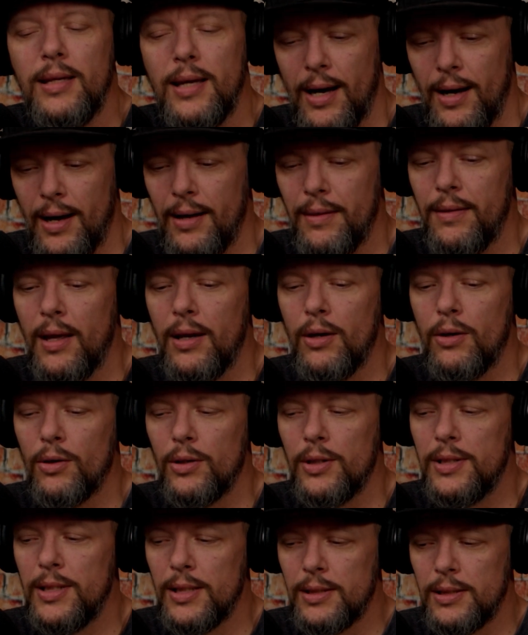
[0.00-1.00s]
Yeah, I think her
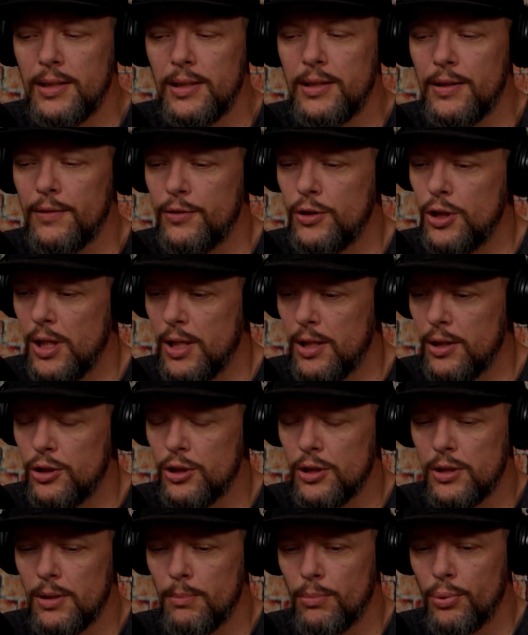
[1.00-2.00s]
distance, if she can
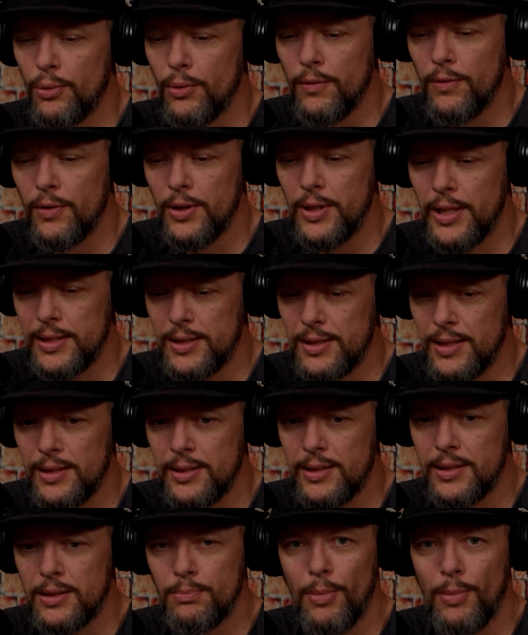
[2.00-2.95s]
just improve her distance